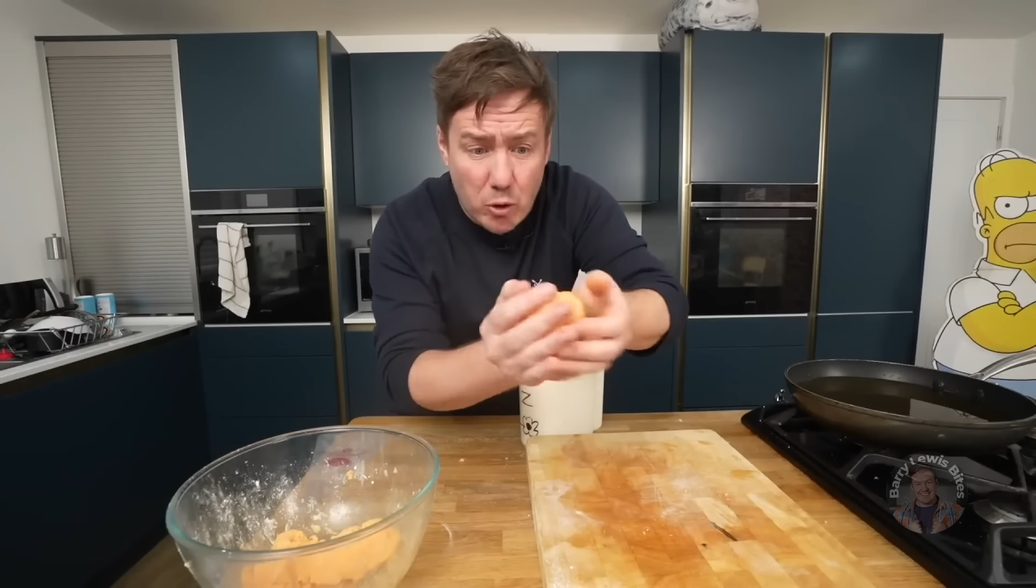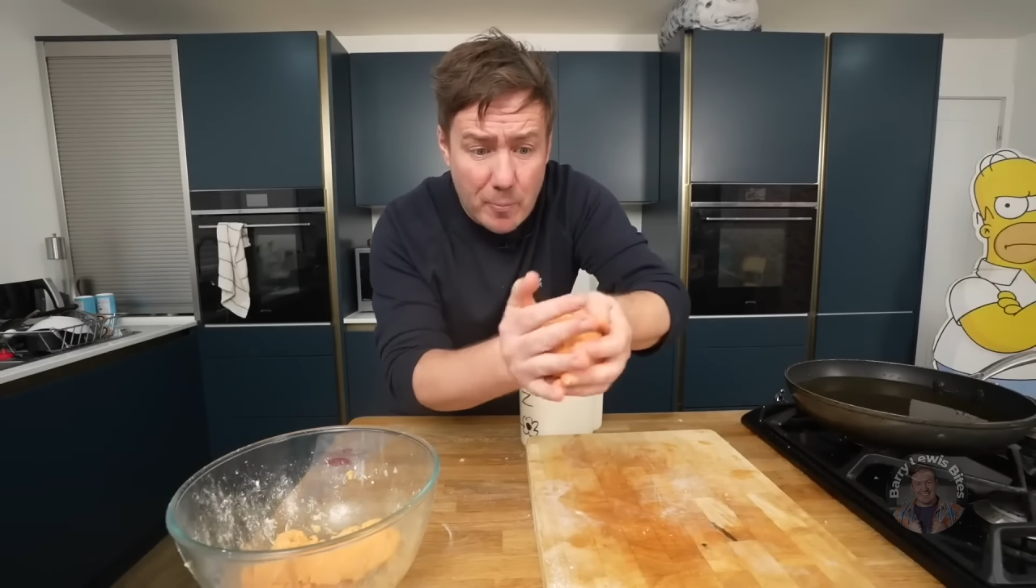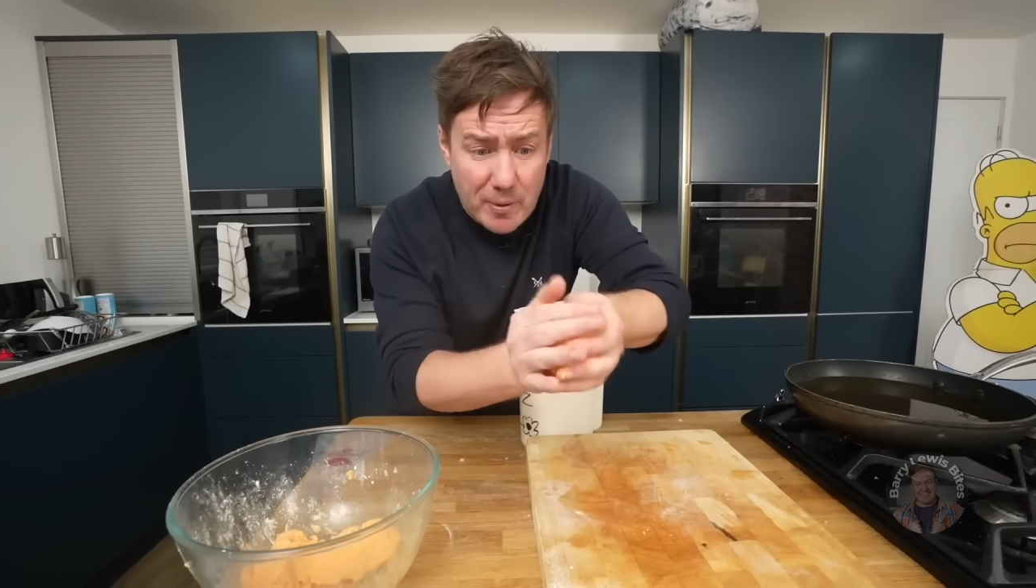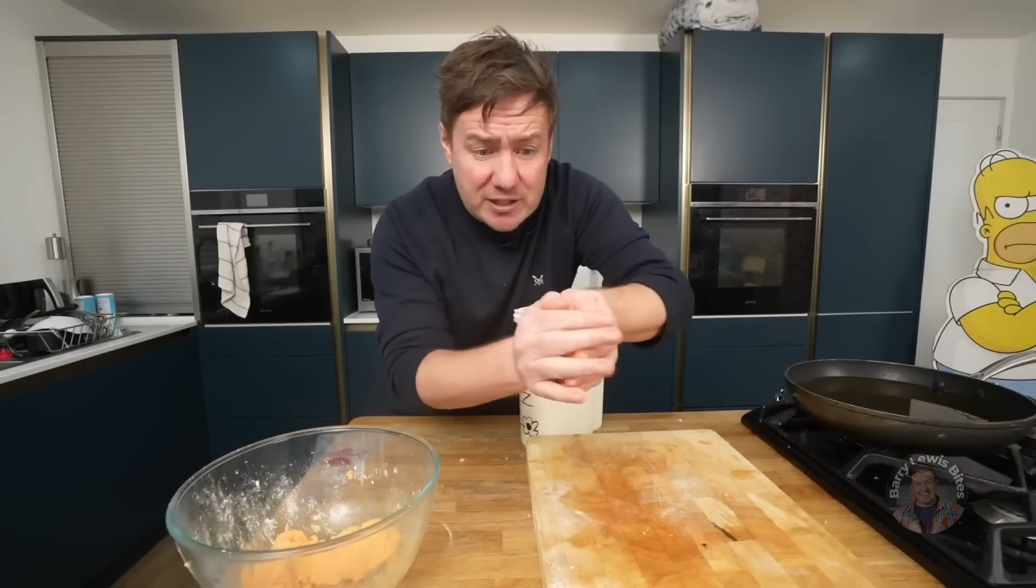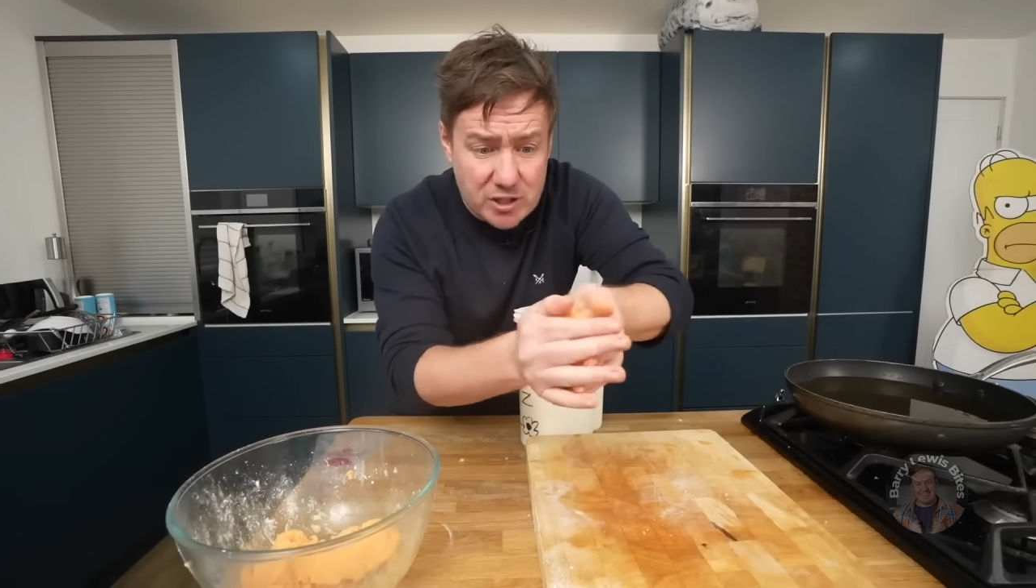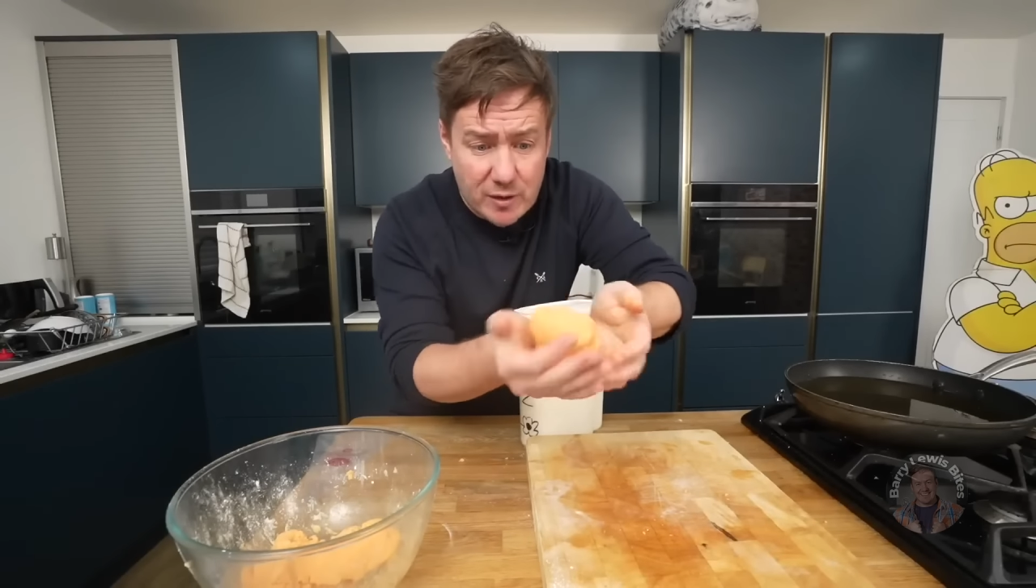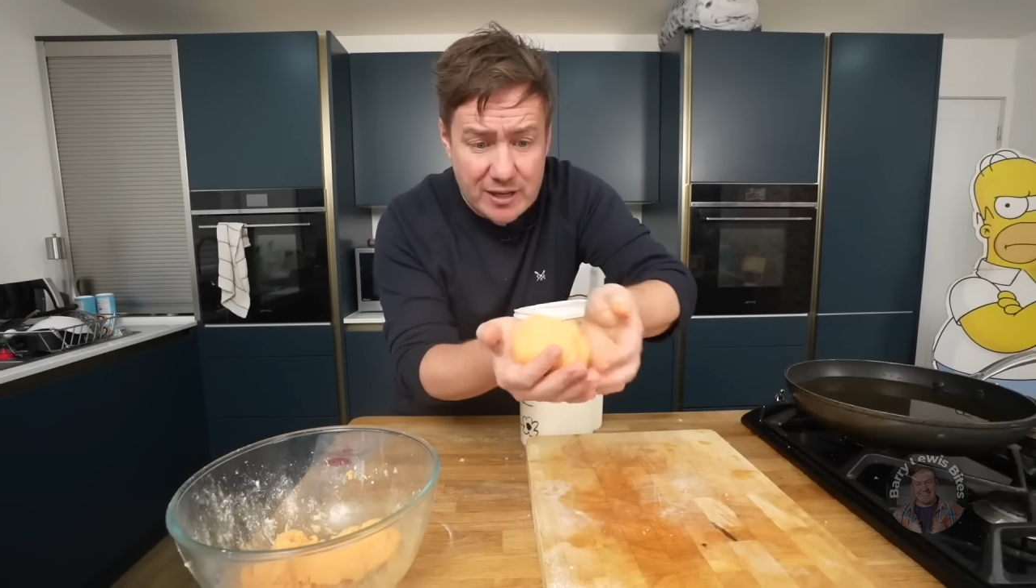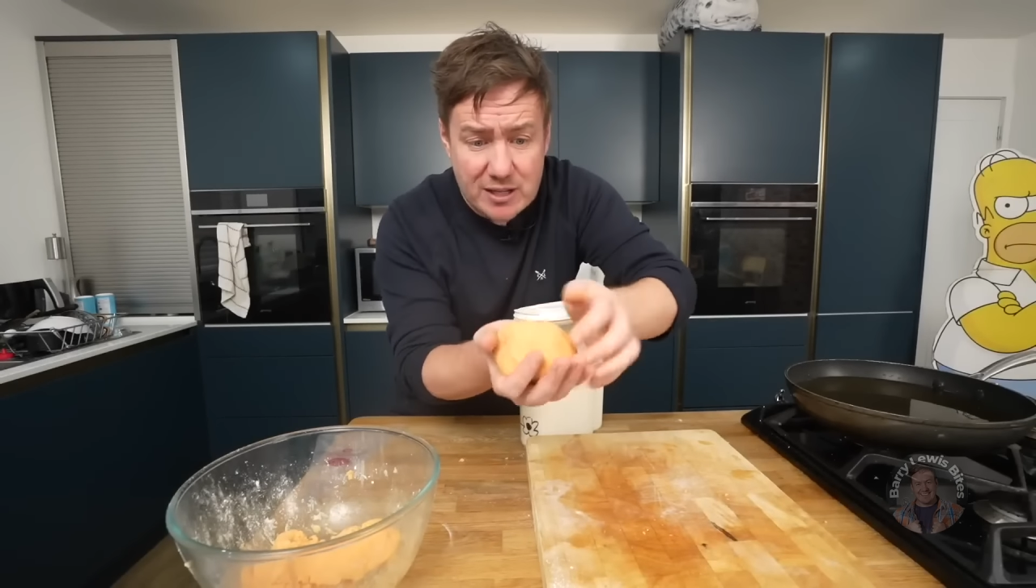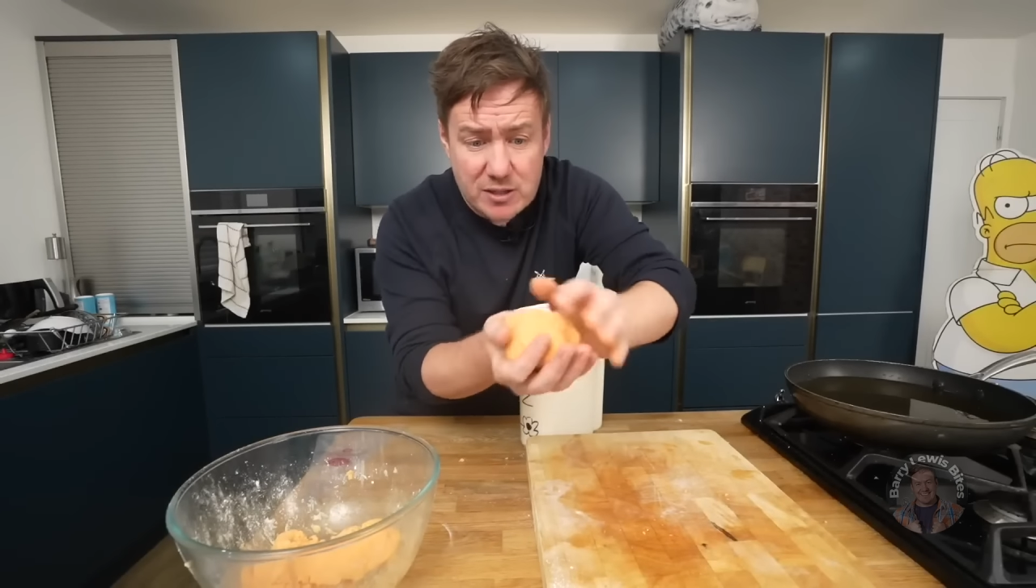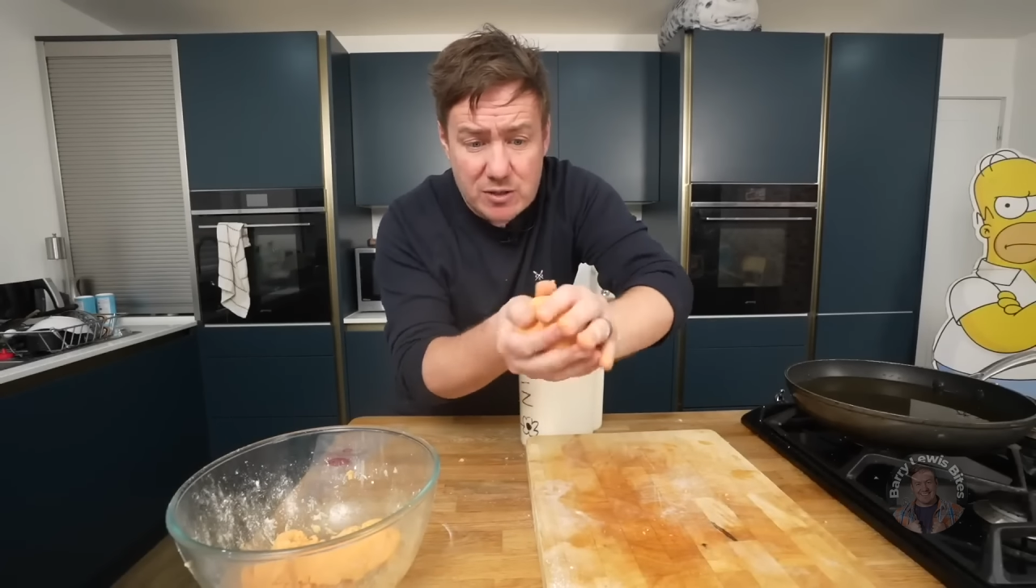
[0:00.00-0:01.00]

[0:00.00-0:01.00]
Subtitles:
or butter in it,